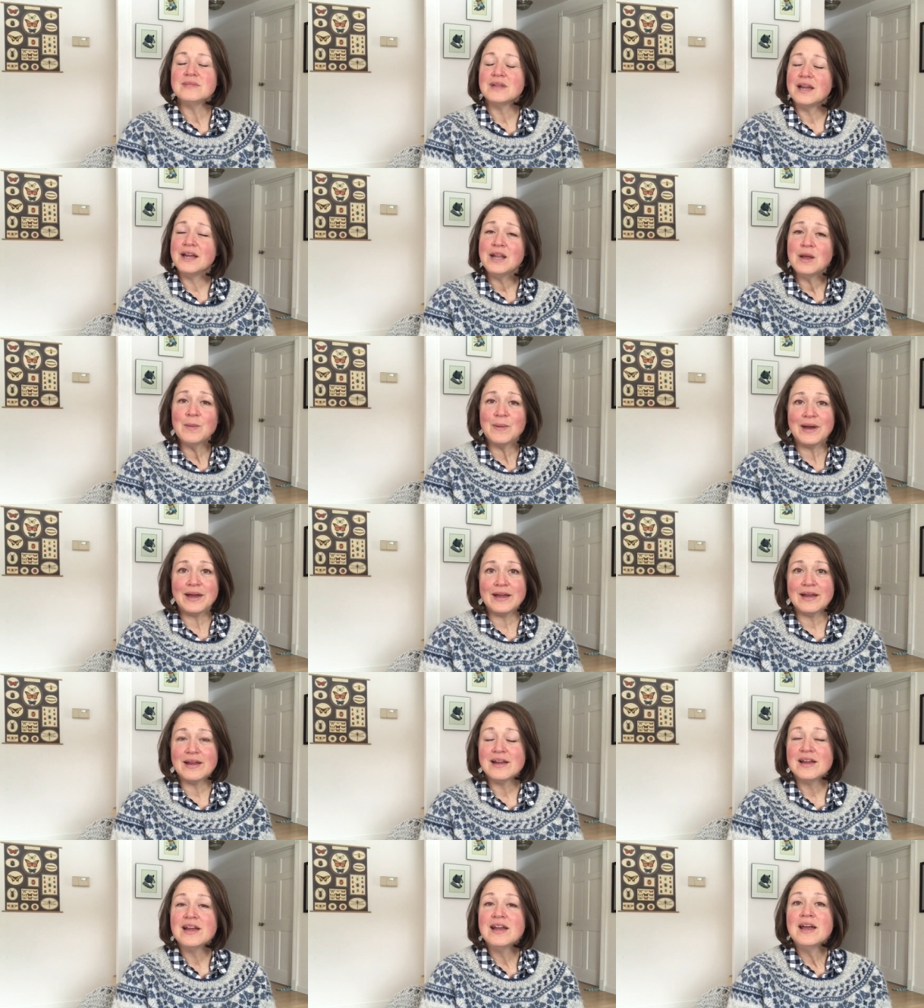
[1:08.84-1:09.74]
Anyway,
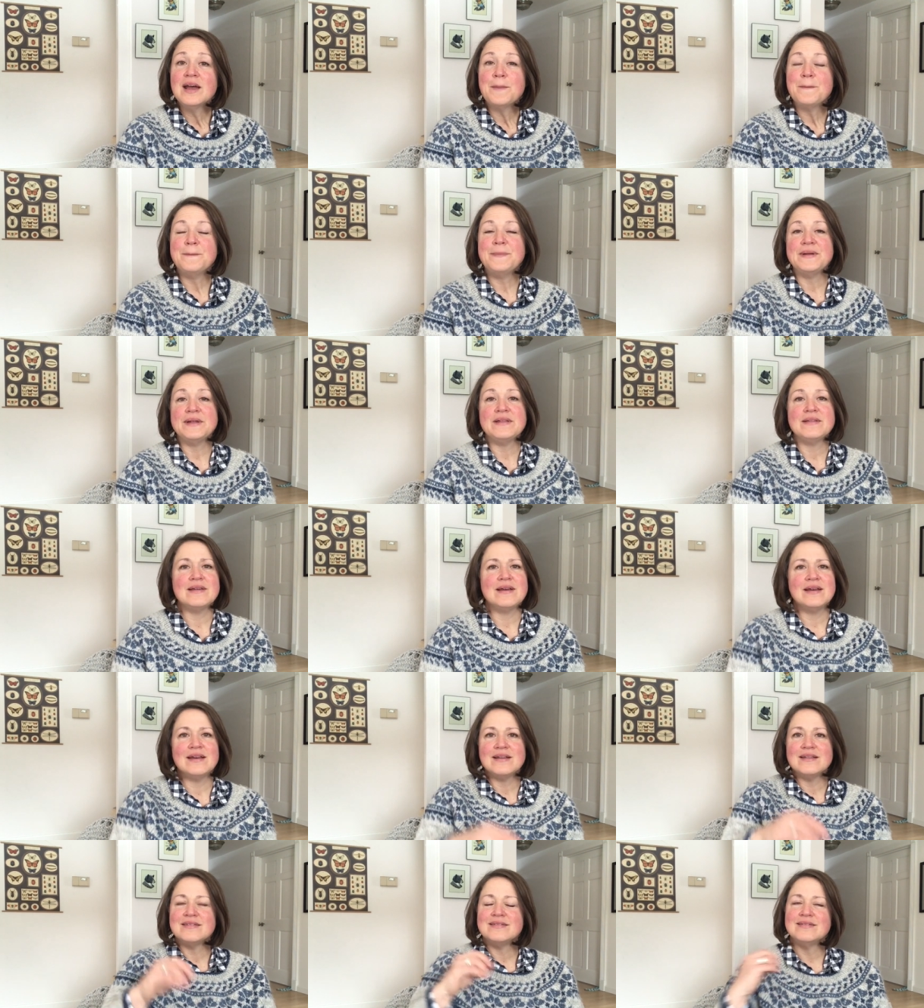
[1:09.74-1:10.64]
but
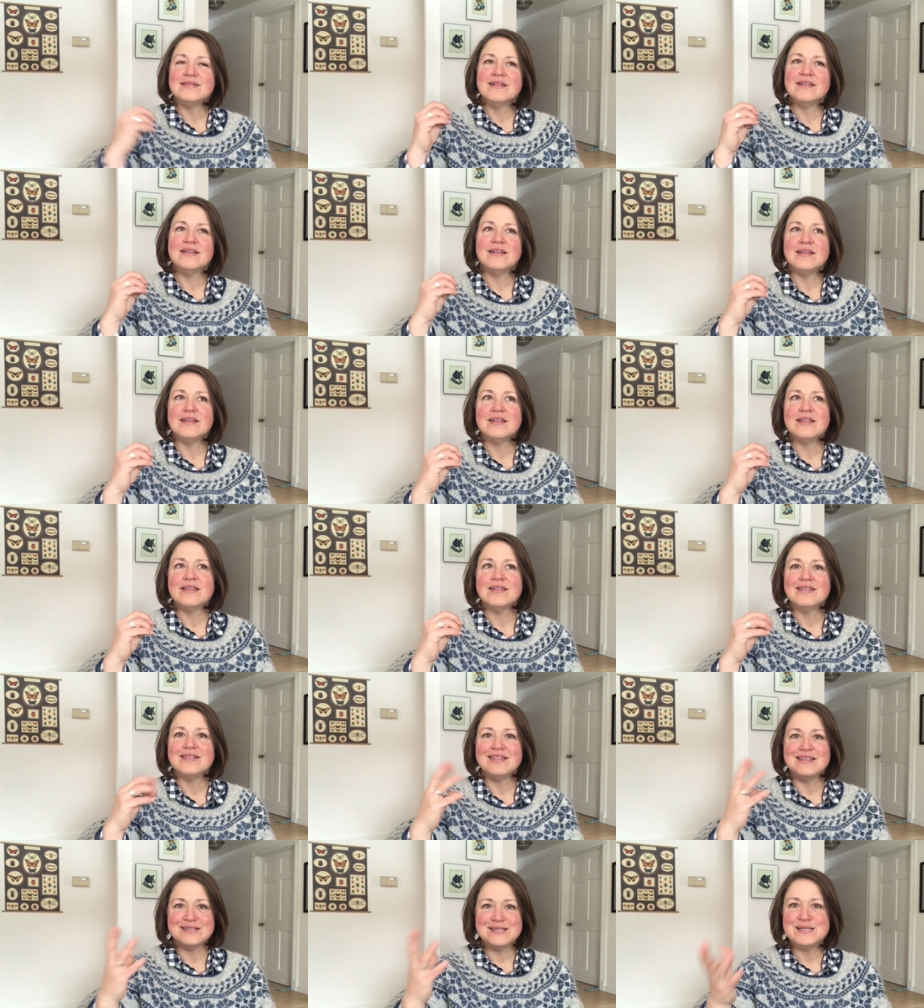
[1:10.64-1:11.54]

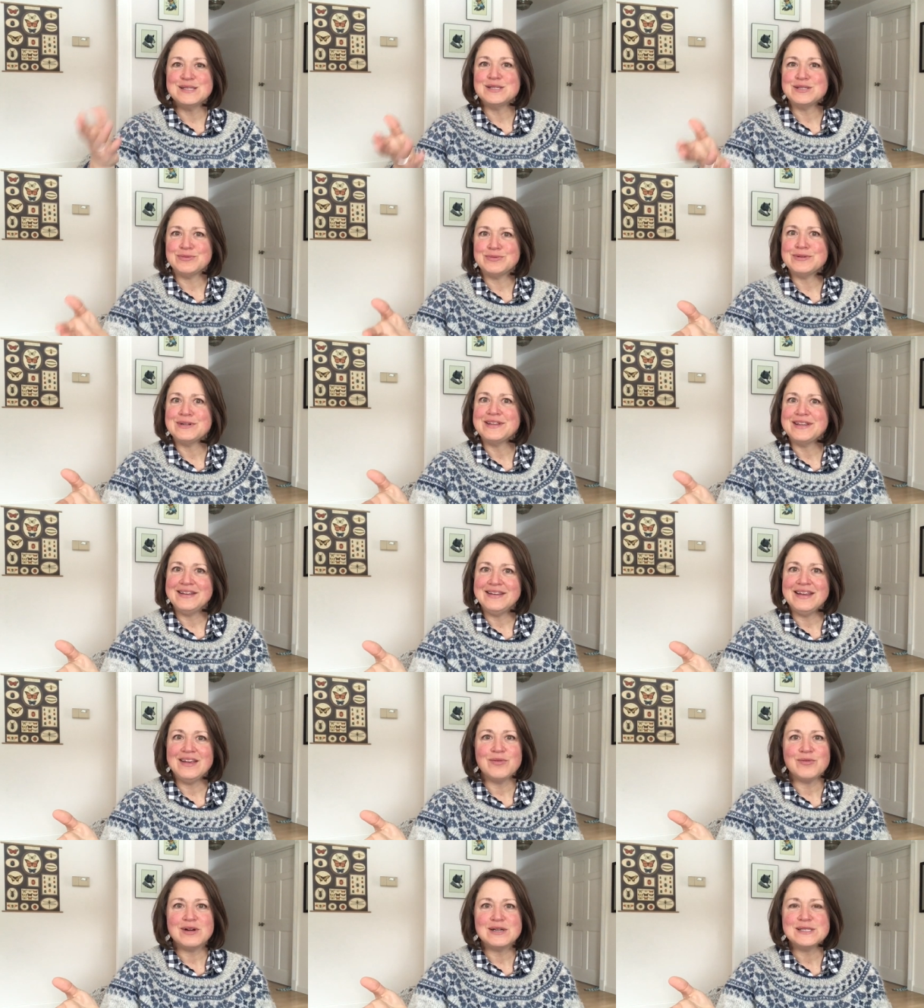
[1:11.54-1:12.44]
this is a really
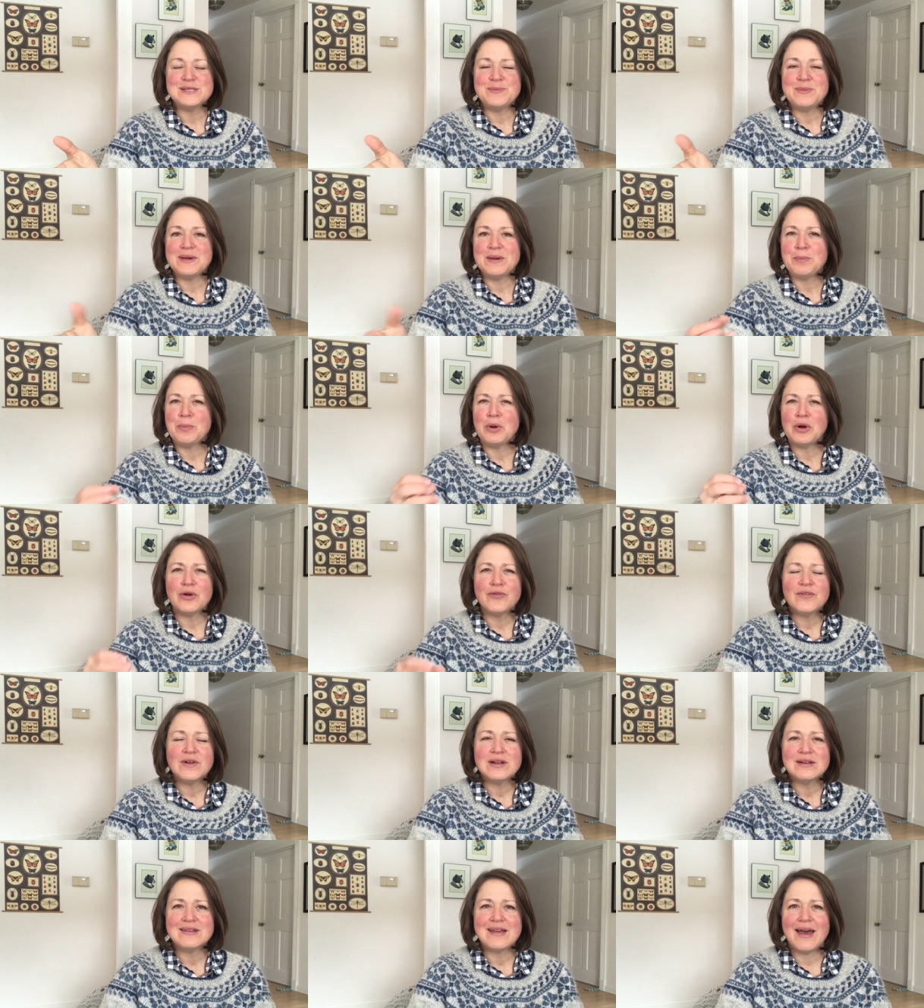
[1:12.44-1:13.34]
neat recipe,
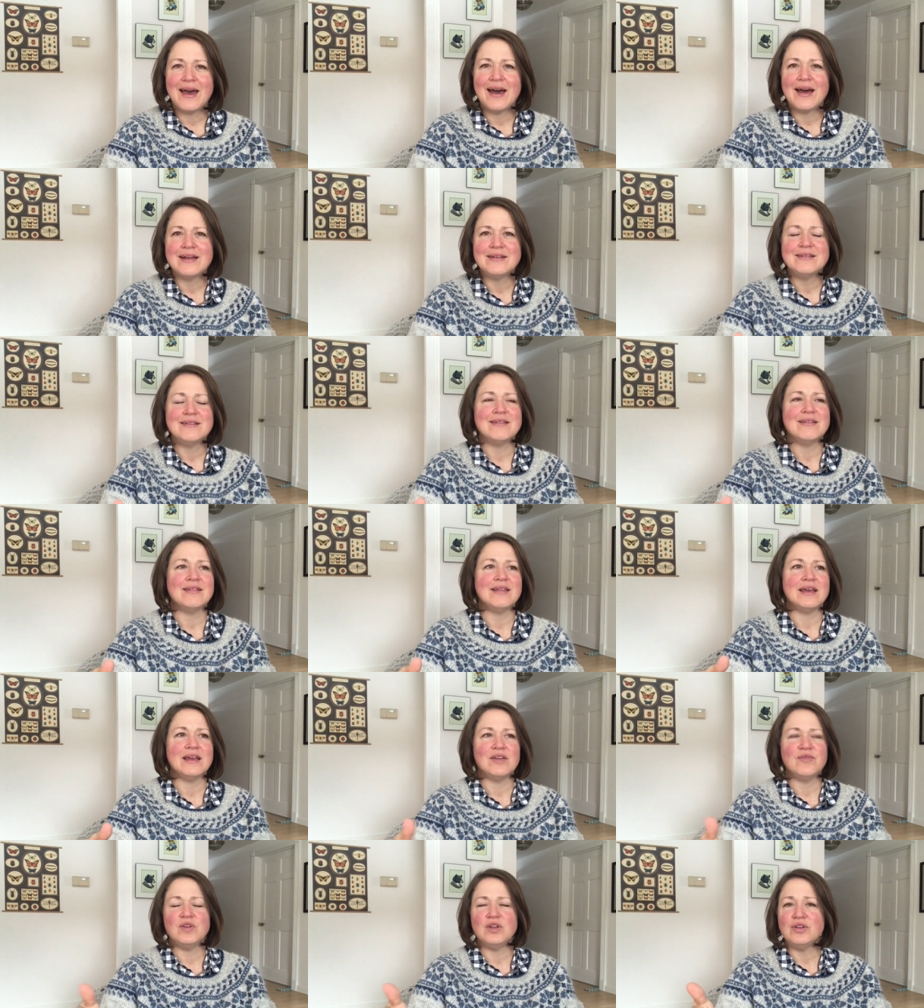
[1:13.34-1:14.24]
perfect to add to,
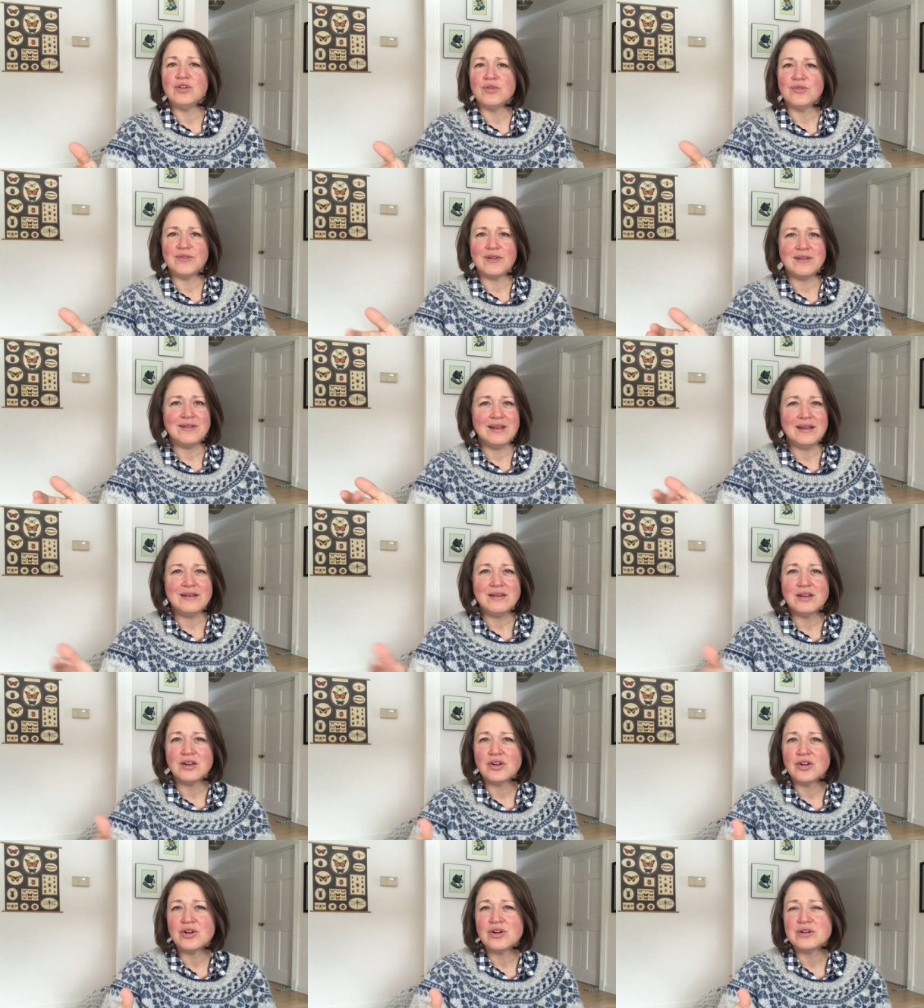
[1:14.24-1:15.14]
like, if you do Sunday
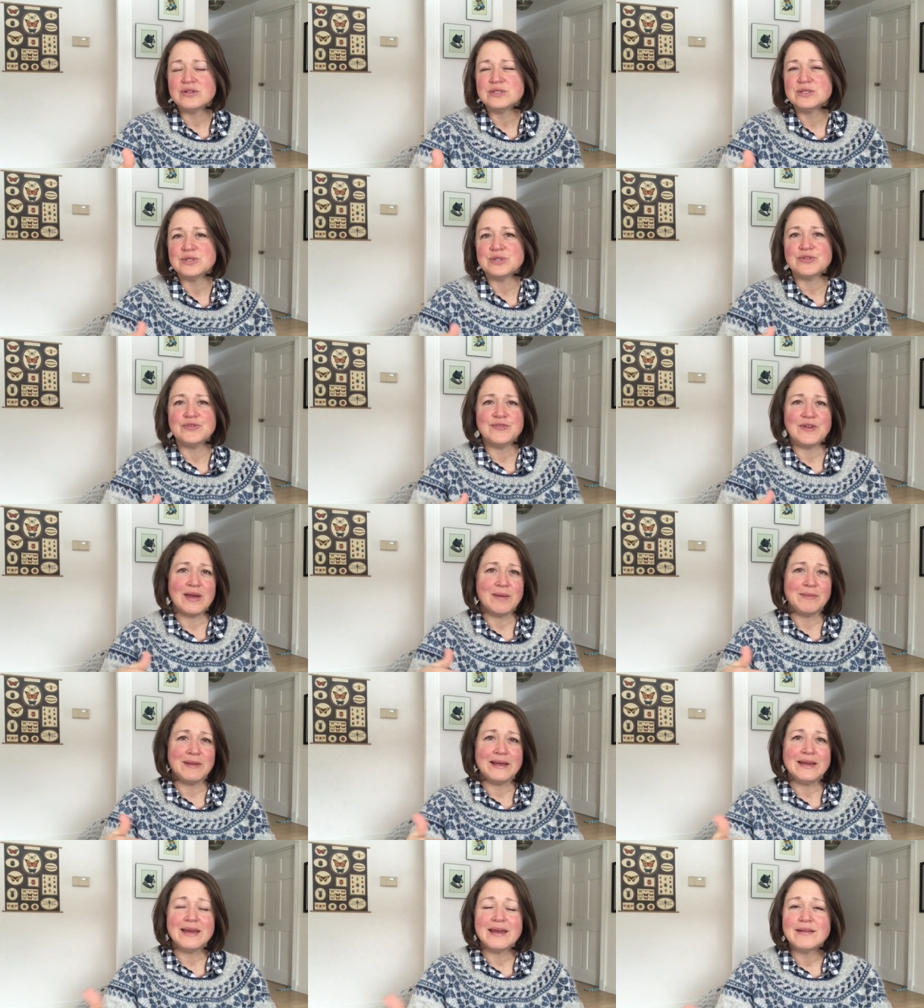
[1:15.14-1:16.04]
dinners or
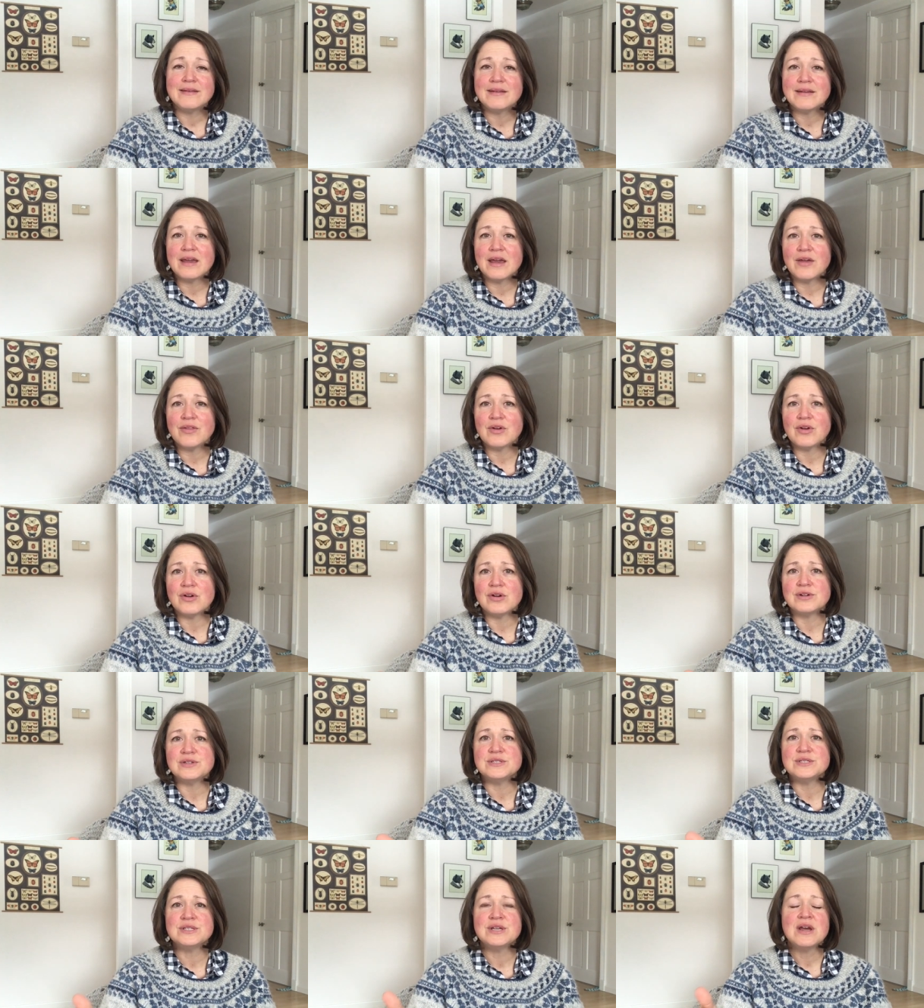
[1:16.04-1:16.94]
family
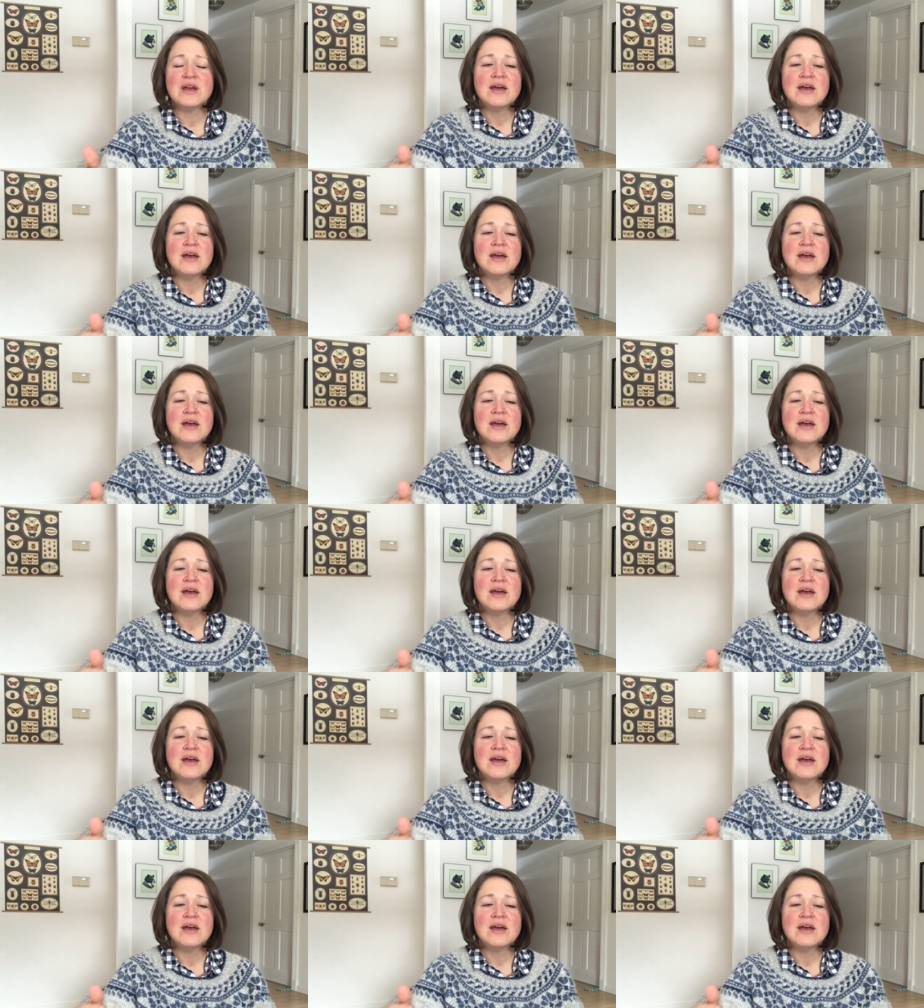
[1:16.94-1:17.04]
get-togethers,